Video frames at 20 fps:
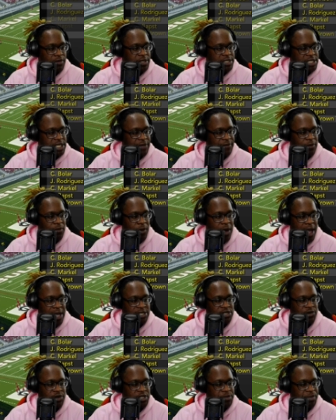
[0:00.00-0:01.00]
Receiving
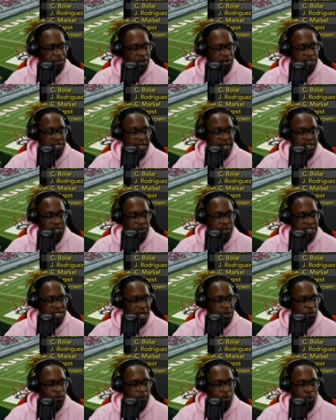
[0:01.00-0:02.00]
wise, Chris Pierce led us with
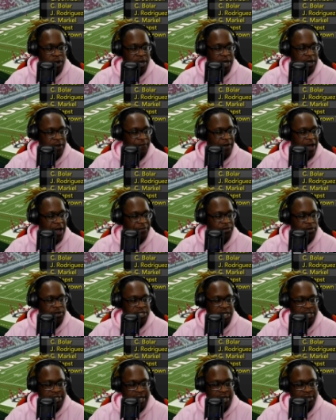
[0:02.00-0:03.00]
10 for 185, three
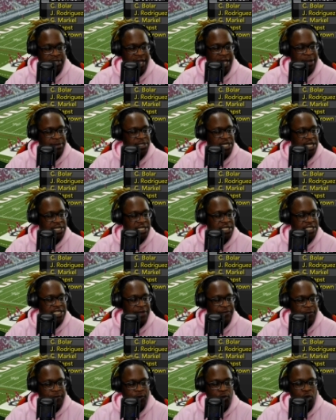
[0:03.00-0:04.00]
touchdowns. Cam Johnson,
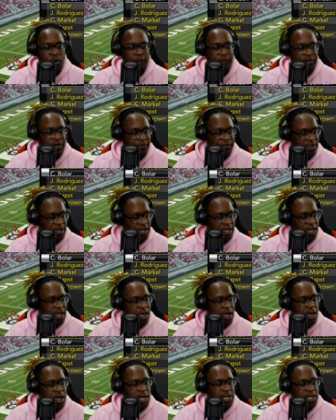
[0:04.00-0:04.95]
7 for 150.